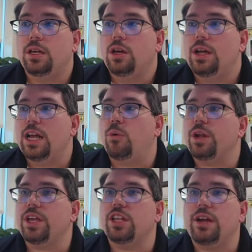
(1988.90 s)
Now, one of the
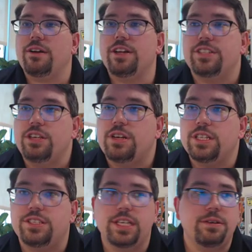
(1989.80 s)
other areas that you can
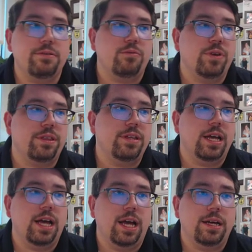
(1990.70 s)
see with
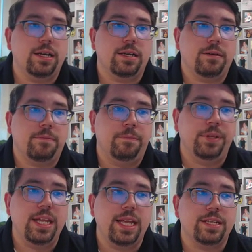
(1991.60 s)
uh,
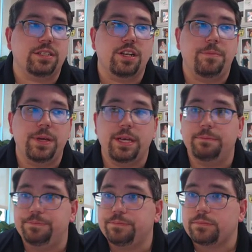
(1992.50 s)
bleeding is going to be
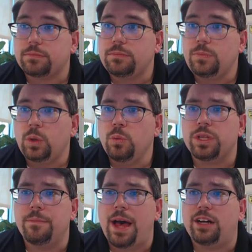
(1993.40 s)
with the
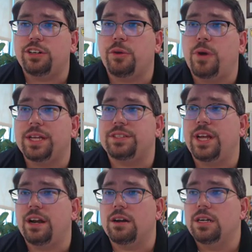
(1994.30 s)
Mallory Weiss
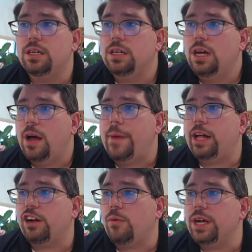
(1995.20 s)
tear. A
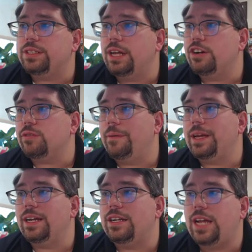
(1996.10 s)
Mallory-Weiss tear is where we get a
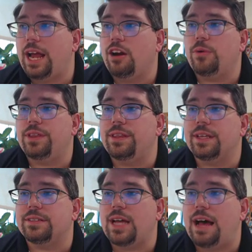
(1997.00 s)
tear within the
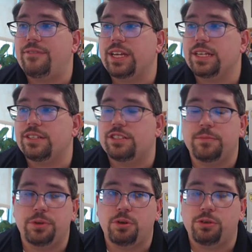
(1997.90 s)
esophagus. It's a
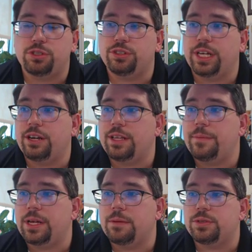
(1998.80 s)
mucosal layer that
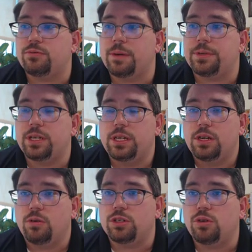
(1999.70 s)
becomes ripped
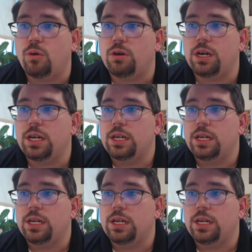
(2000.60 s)
or torn.